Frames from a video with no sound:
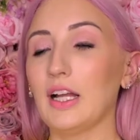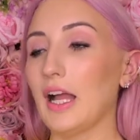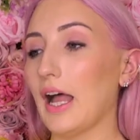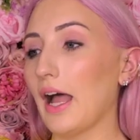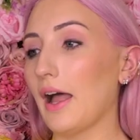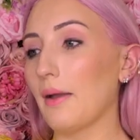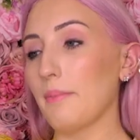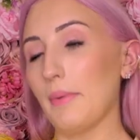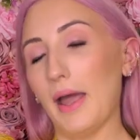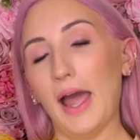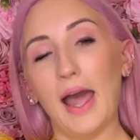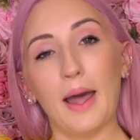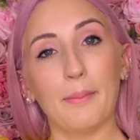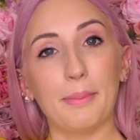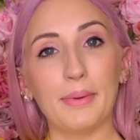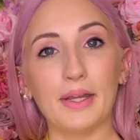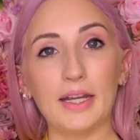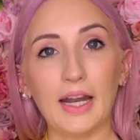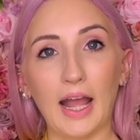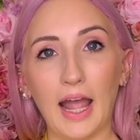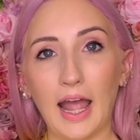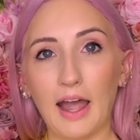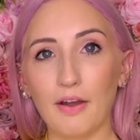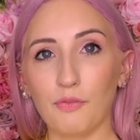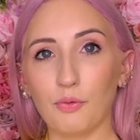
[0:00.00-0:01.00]
I'm happy to
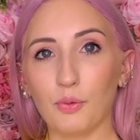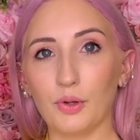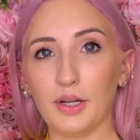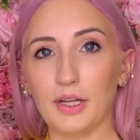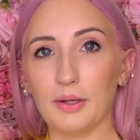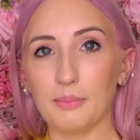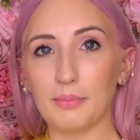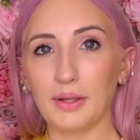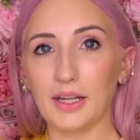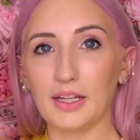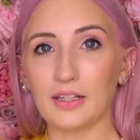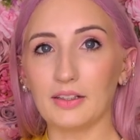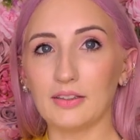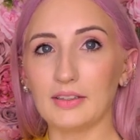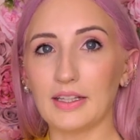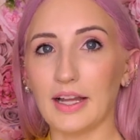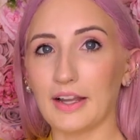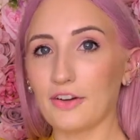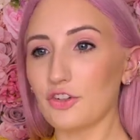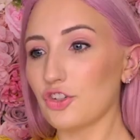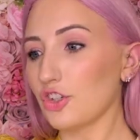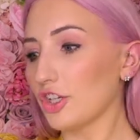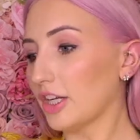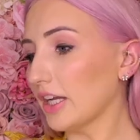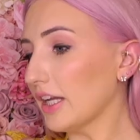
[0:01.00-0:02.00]
have one in my
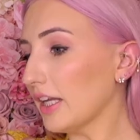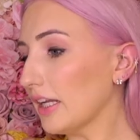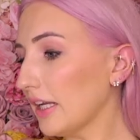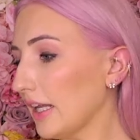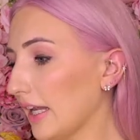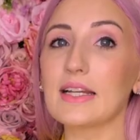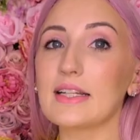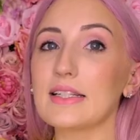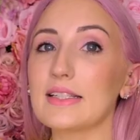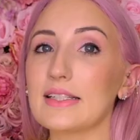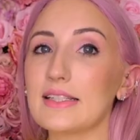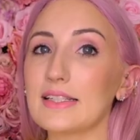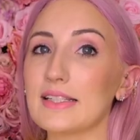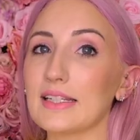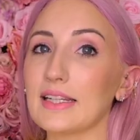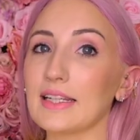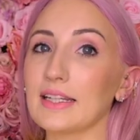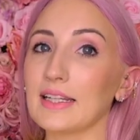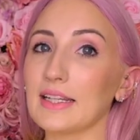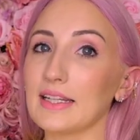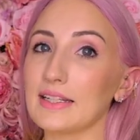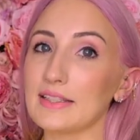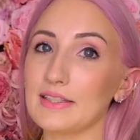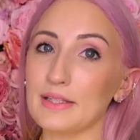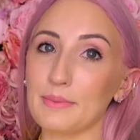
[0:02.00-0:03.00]
collection and it
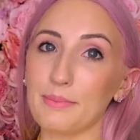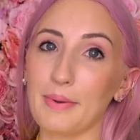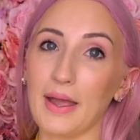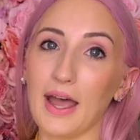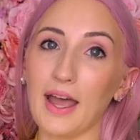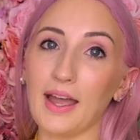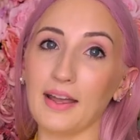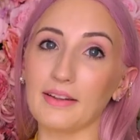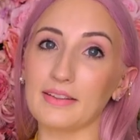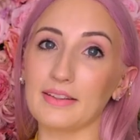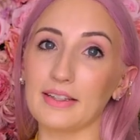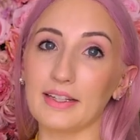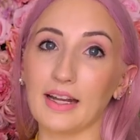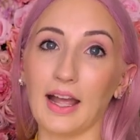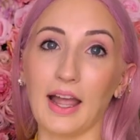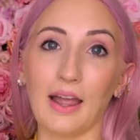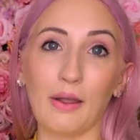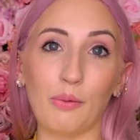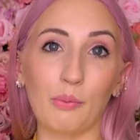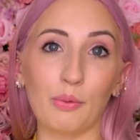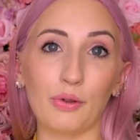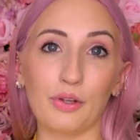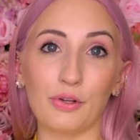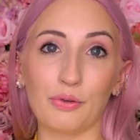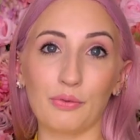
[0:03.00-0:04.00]
is a bag that I
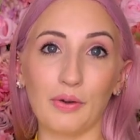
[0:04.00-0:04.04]
would